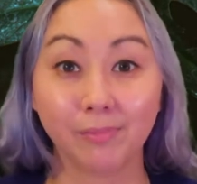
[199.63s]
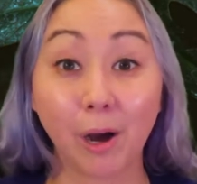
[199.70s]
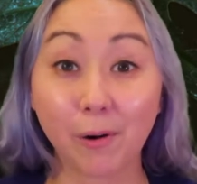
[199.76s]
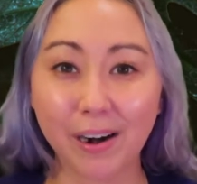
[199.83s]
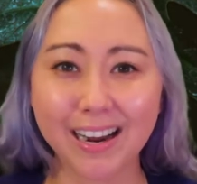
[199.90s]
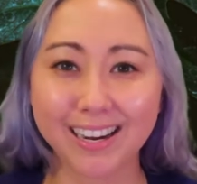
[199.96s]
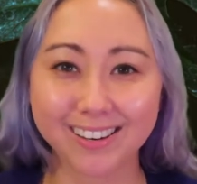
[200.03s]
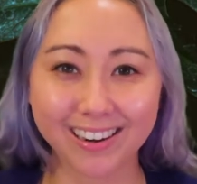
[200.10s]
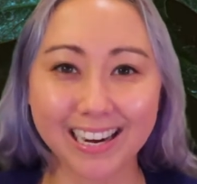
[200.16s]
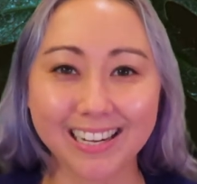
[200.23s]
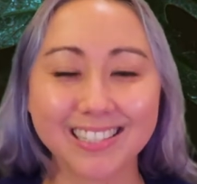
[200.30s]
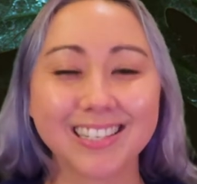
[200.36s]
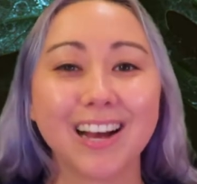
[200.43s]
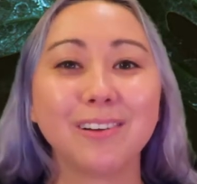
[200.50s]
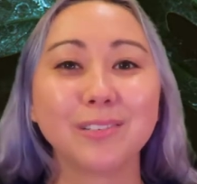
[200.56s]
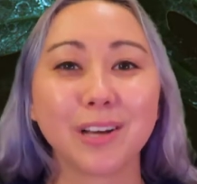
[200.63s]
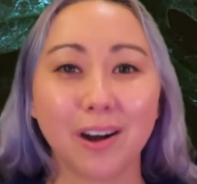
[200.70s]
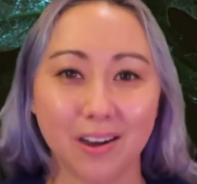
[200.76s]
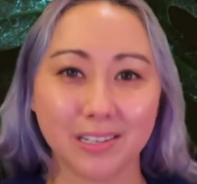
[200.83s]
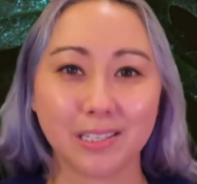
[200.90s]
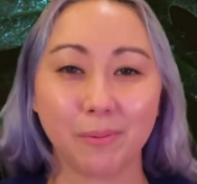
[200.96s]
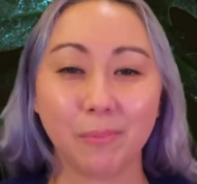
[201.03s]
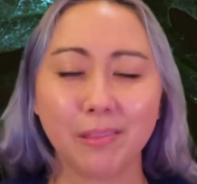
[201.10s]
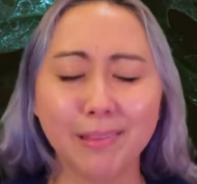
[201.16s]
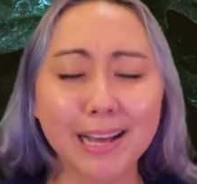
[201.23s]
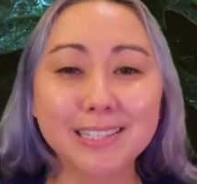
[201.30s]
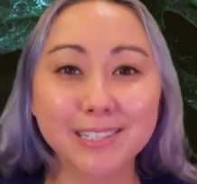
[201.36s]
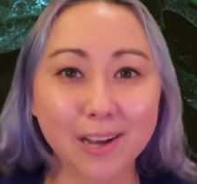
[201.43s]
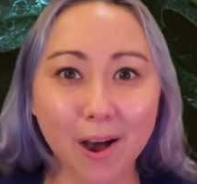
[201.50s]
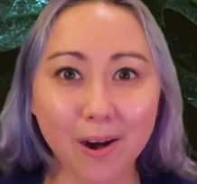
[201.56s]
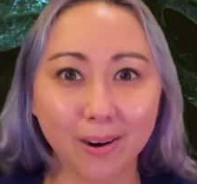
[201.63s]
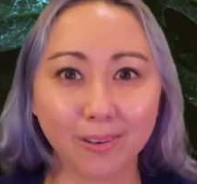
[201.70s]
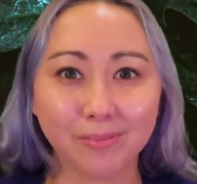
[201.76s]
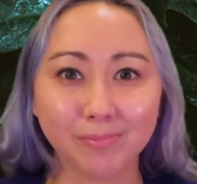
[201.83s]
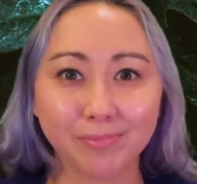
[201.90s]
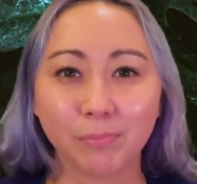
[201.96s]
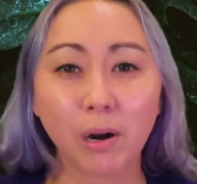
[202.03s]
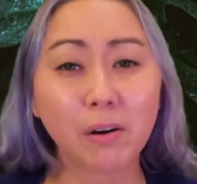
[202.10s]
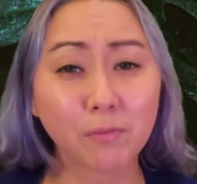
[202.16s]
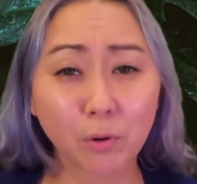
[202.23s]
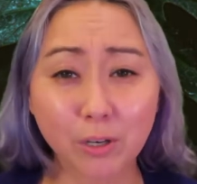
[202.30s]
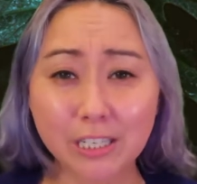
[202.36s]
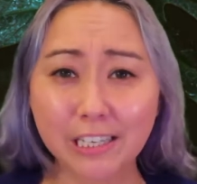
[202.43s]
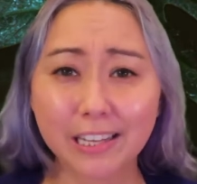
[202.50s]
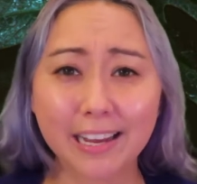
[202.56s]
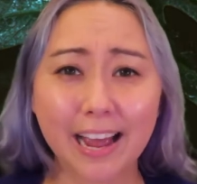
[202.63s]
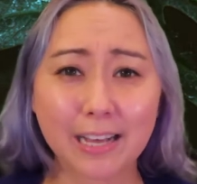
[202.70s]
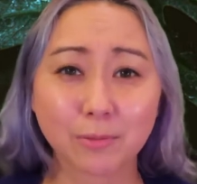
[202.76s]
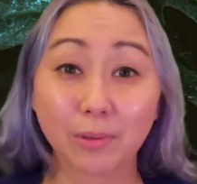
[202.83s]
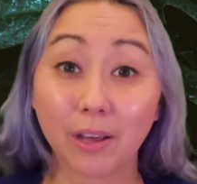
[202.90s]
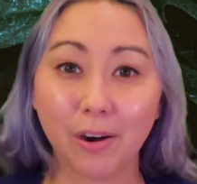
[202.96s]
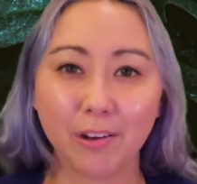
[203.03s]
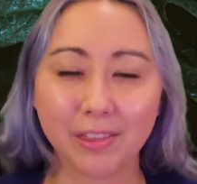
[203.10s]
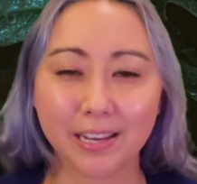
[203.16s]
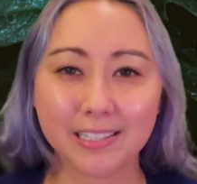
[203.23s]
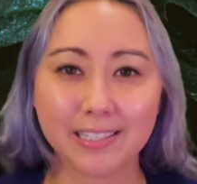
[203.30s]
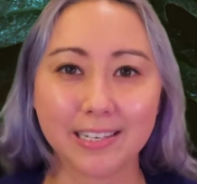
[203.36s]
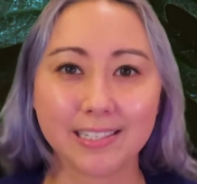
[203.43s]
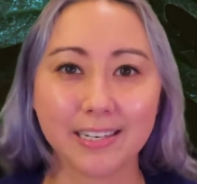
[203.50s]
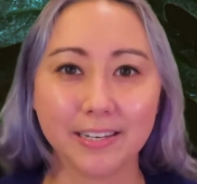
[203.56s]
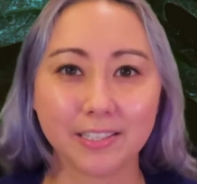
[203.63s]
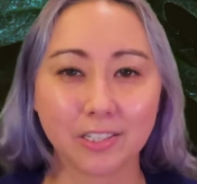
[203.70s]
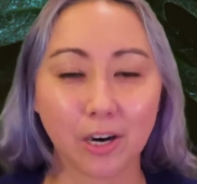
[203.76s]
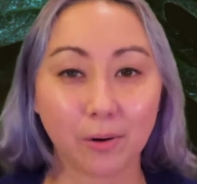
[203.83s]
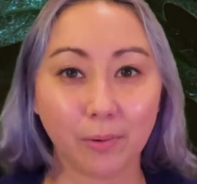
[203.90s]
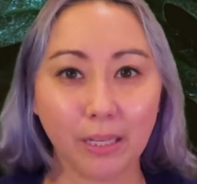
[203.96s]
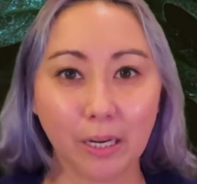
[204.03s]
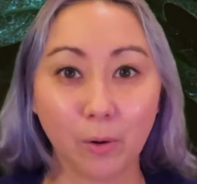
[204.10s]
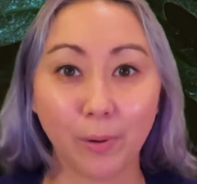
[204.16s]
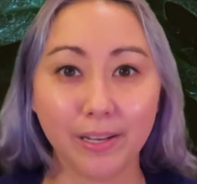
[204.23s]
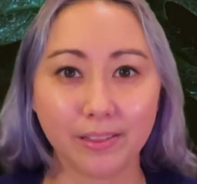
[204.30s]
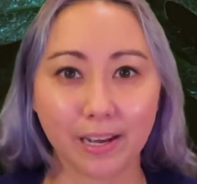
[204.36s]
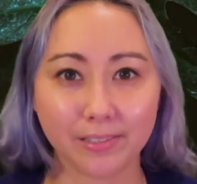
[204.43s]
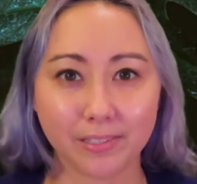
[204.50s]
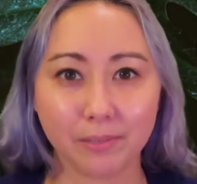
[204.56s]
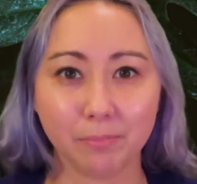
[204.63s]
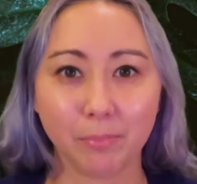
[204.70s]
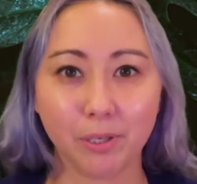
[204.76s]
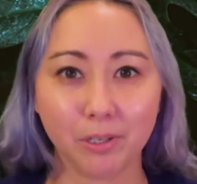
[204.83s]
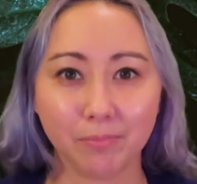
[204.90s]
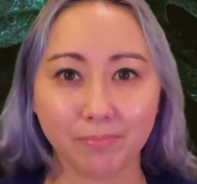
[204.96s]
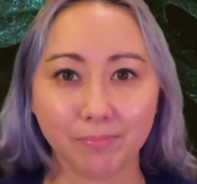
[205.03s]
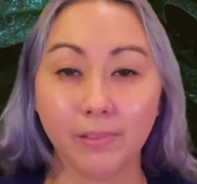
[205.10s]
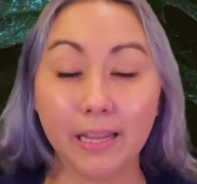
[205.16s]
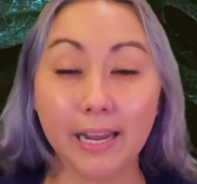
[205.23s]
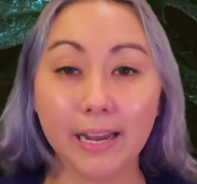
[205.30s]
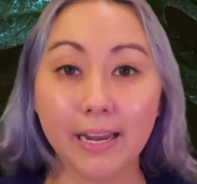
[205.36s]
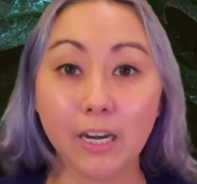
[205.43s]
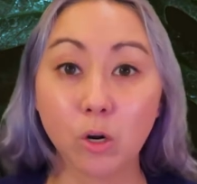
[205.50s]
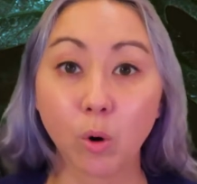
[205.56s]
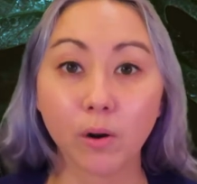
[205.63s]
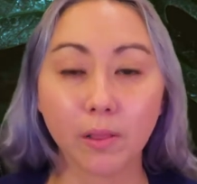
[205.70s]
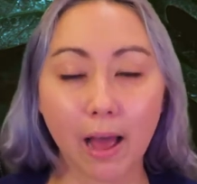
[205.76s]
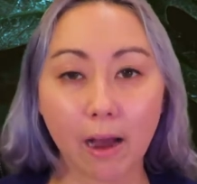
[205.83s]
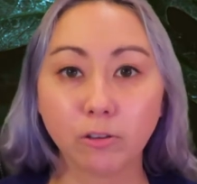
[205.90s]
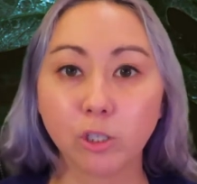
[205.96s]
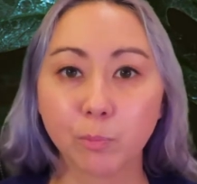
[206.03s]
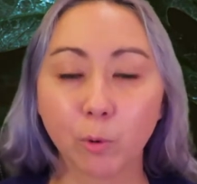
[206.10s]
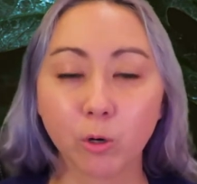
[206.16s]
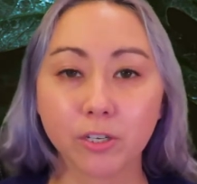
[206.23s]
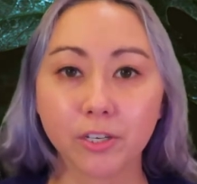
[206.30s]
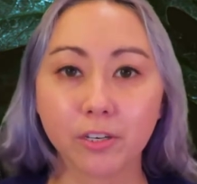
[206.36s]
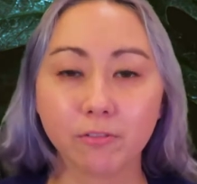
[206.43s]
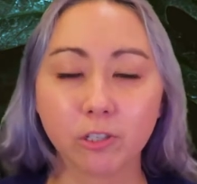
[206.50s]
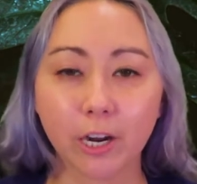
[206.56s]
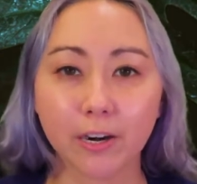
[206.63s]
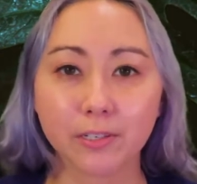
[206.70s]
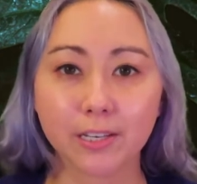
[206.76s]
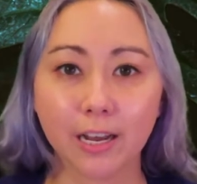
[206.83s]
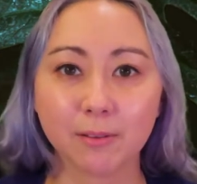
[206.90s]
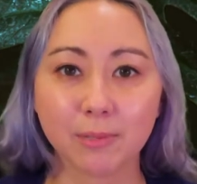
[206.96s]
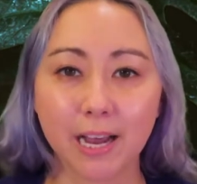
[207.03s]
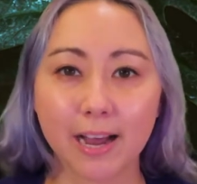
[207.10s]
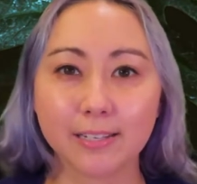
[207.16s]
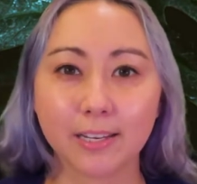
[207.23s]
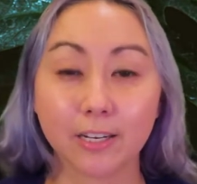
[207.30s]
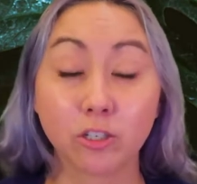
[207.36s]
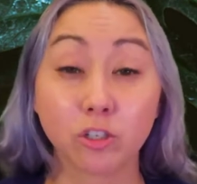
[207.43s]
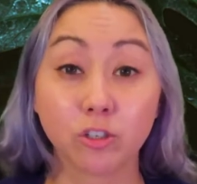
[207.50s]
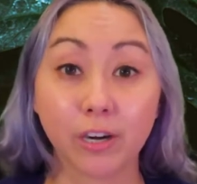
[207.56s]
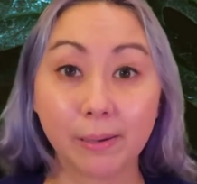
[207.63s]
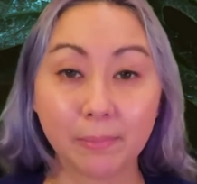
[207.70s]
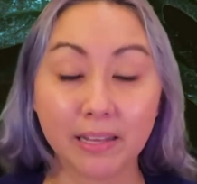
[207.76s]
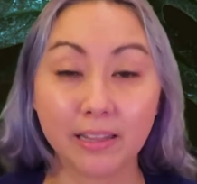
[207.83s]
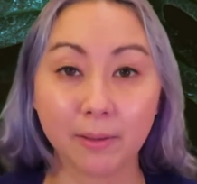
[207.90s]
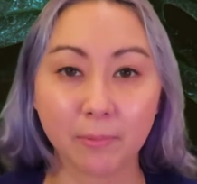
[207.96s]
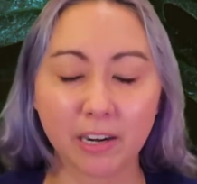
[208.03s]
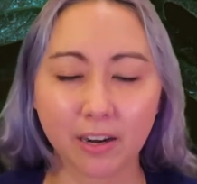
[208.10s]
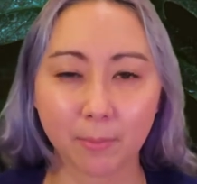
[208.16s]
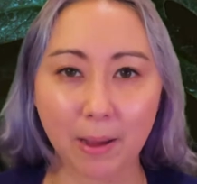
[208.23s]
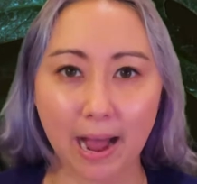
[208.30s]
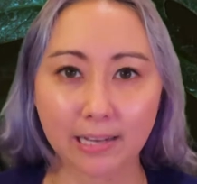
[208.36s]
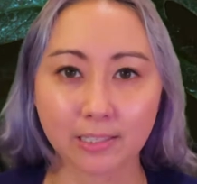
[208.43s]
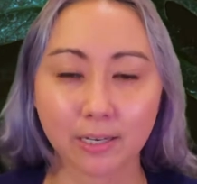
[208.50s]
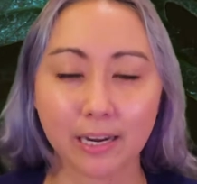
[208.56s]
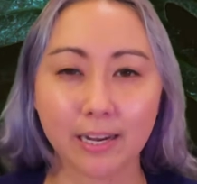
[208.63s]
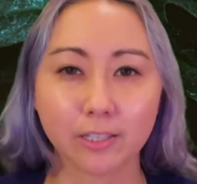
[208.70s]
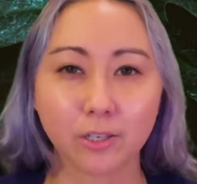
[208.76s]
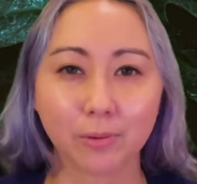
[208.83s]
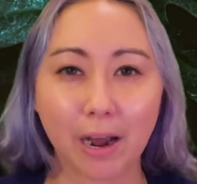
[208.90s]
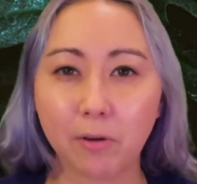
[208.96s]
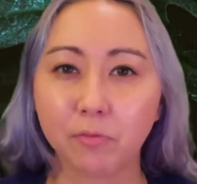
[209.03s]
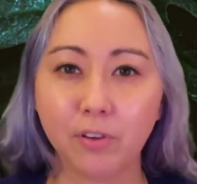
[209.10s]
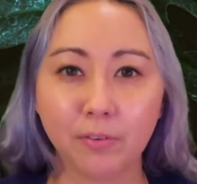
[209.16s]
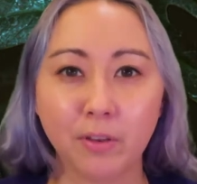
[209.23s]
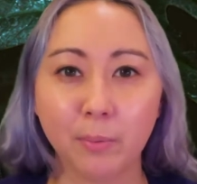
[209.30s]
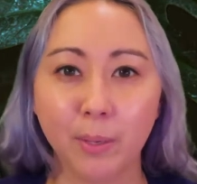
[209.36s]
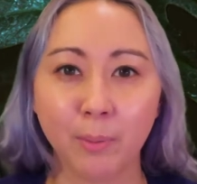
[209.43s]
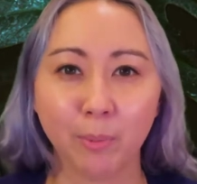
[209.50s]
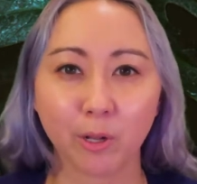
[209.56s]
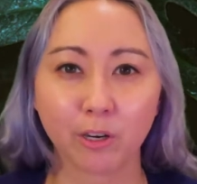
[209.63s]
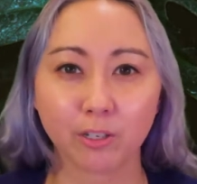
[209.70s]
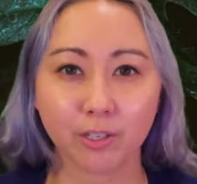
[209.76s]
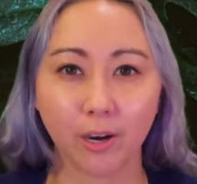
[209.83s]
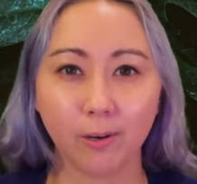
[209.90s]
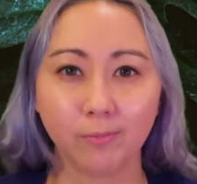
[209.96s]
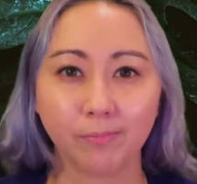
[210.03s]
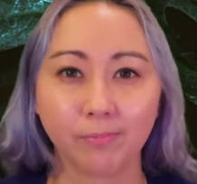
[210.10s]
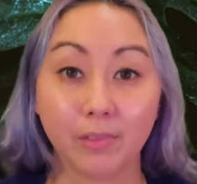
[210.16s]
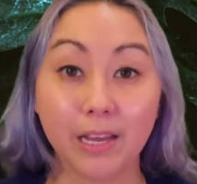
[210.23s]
Alright, great, sounds awesome. Let's go! But unfortunately, as with all things Disney, it's not really quite that simple. The indoor lounge portion of Trader Sam's has extremely limited capacity. It's around 50 people or so.